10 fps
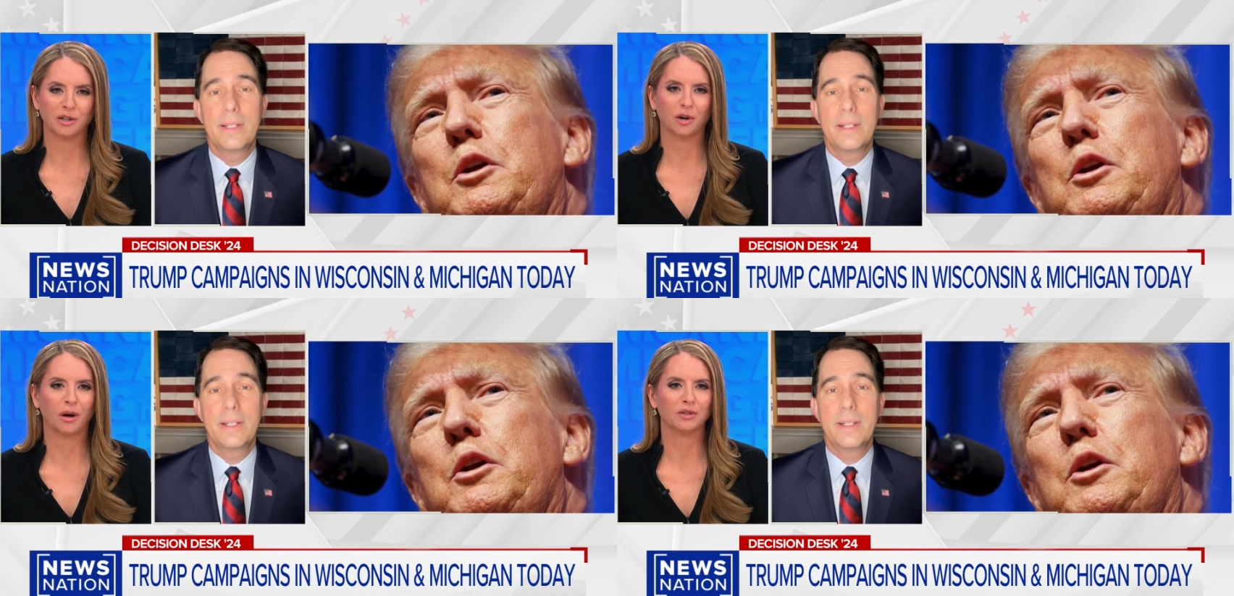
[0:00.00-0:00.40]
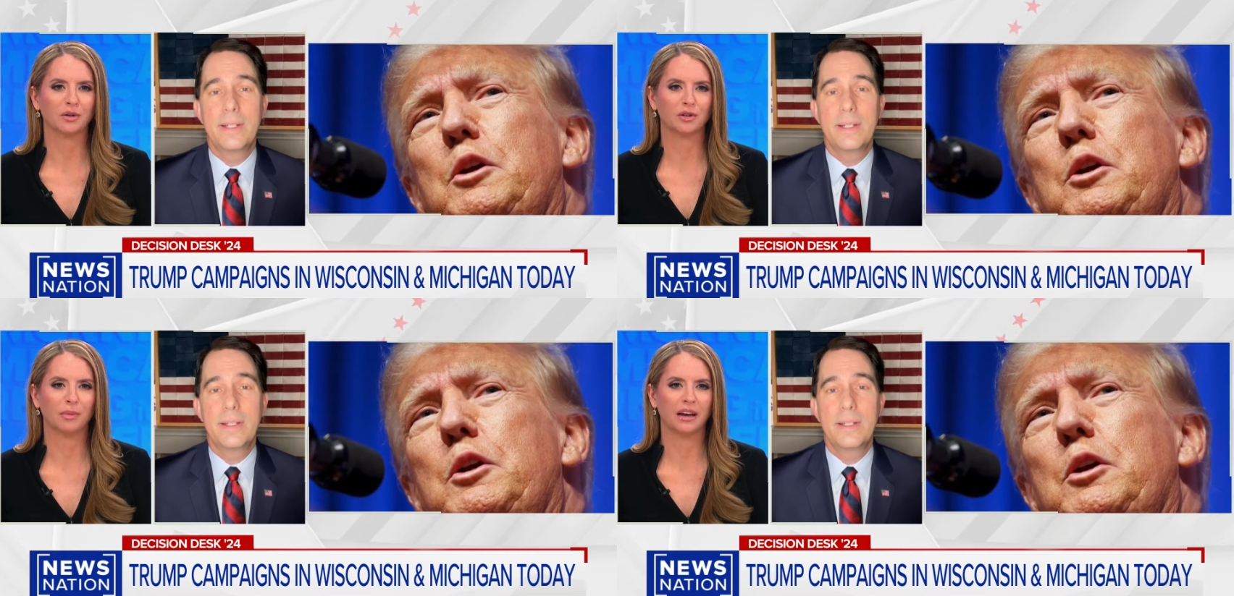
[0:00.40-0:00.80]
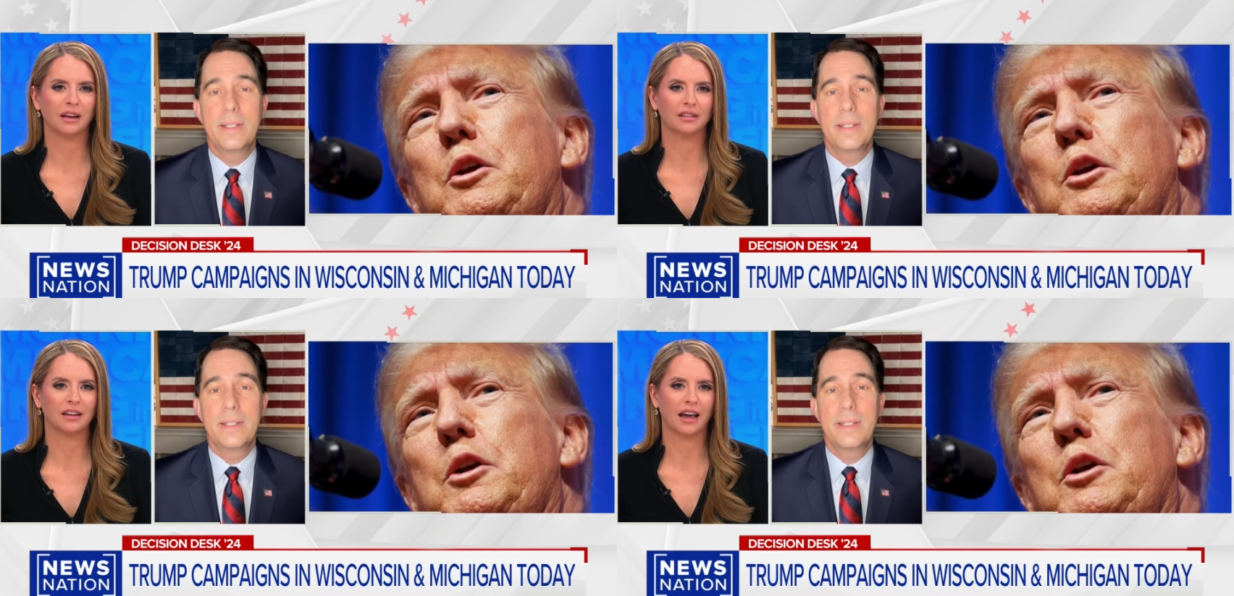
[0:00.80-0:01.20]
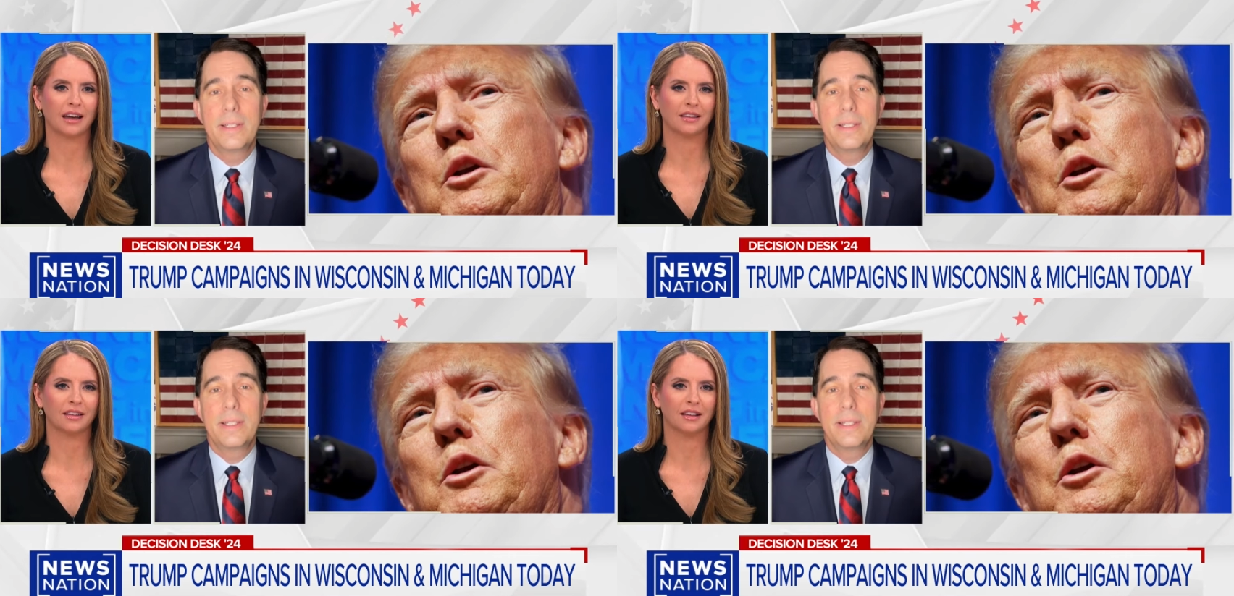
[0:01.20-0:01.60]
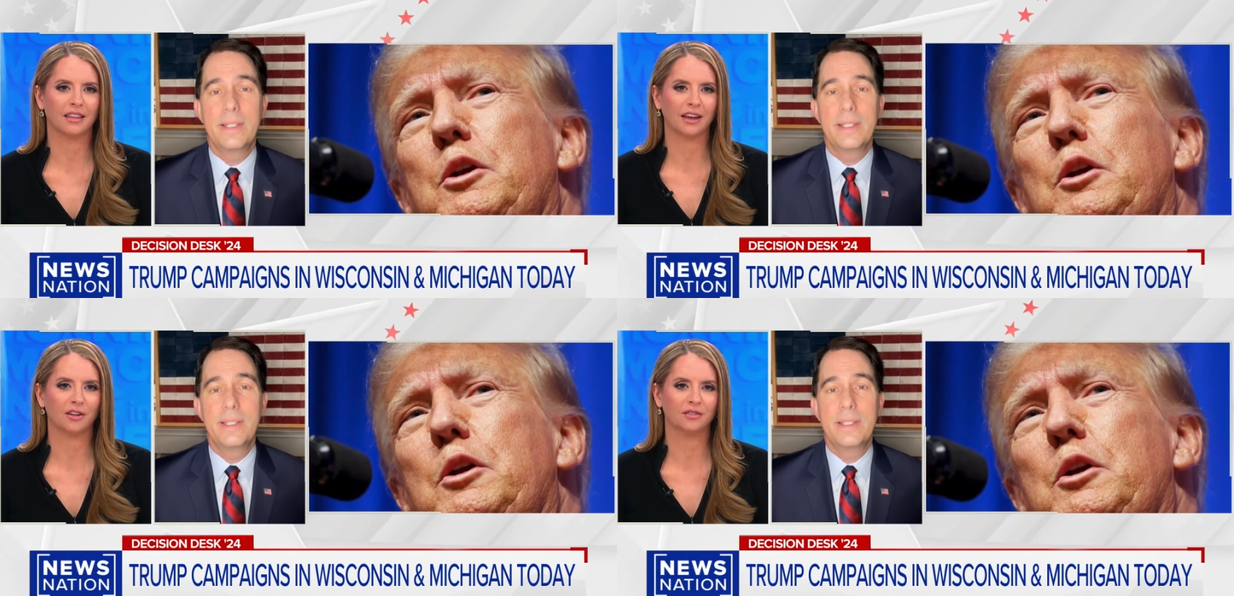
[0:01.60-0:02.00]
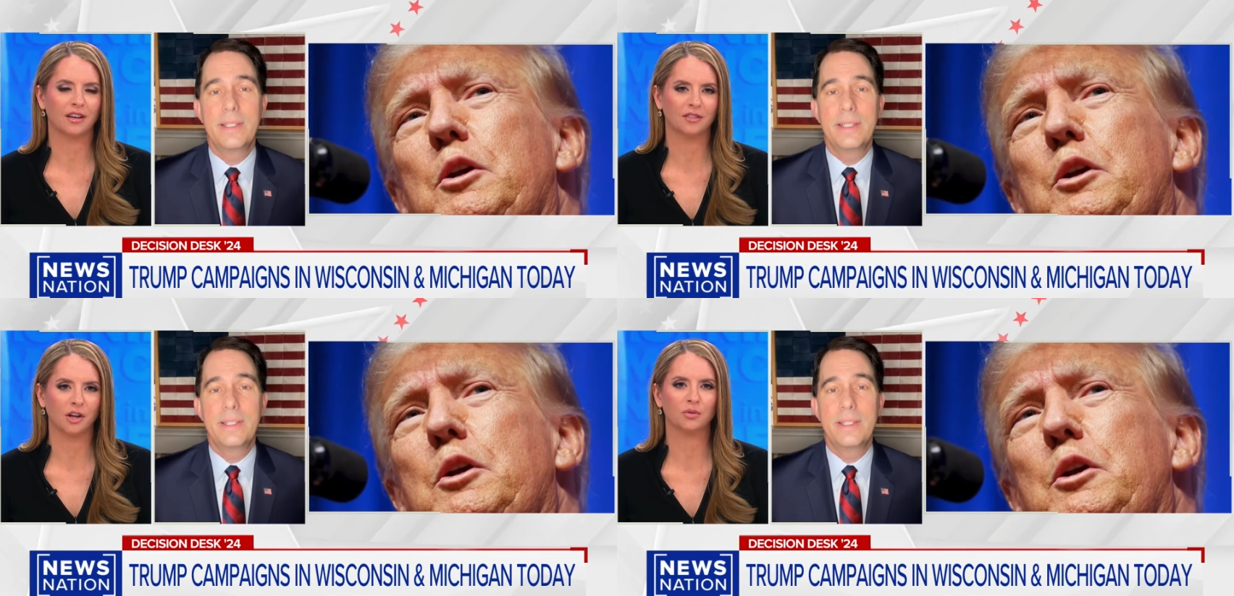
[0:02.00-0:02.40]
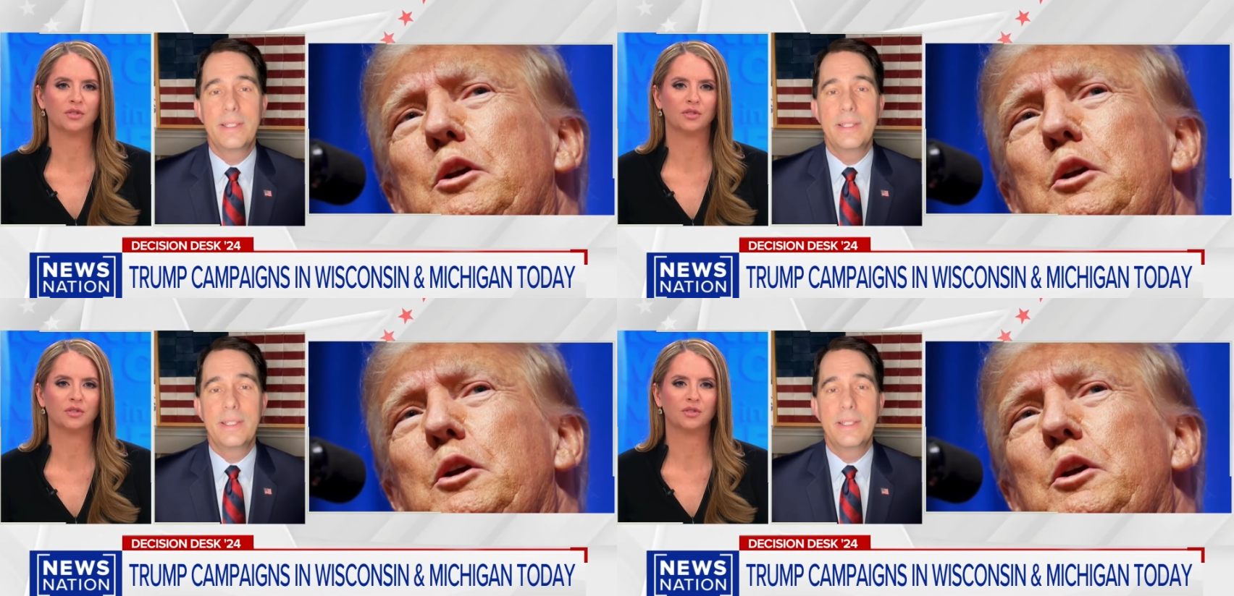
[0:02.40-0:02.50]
Speaker 1: across social media, saying that they could use